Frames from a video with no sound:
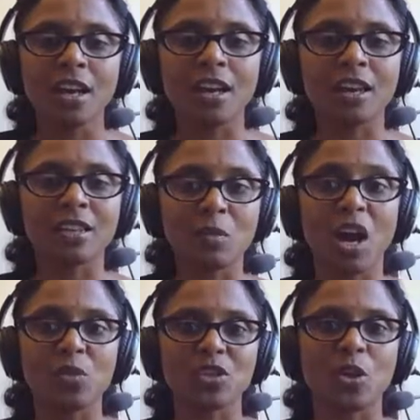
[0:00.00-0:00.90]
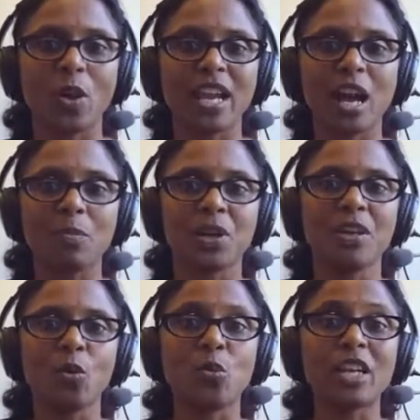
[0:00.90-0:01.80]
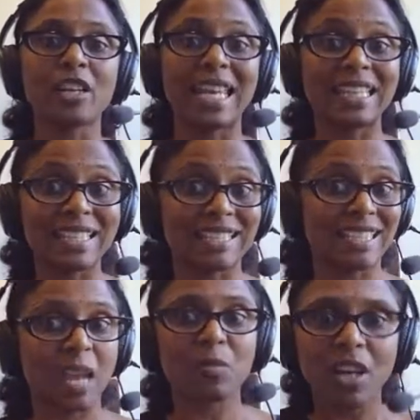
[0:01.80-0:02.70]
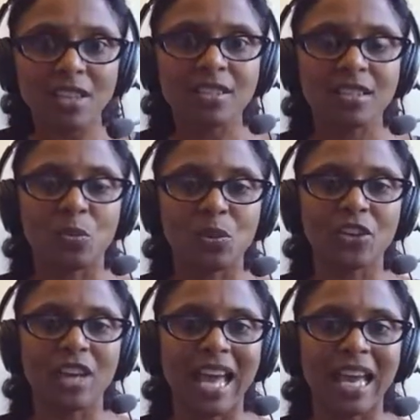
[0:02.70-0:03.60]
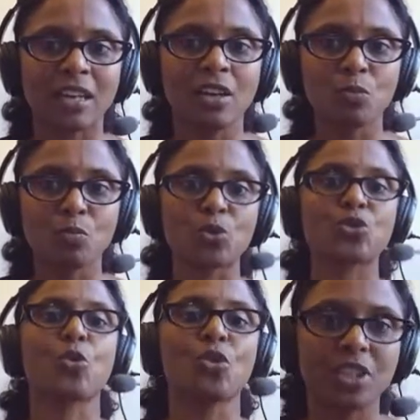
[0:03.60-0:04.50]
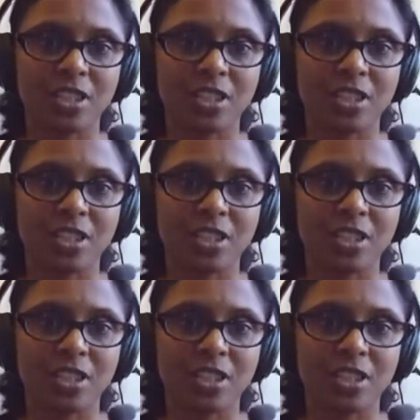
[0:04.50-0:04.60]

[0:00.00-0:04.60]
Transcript: uh, demand was going up we could in the same cluster we could add more storage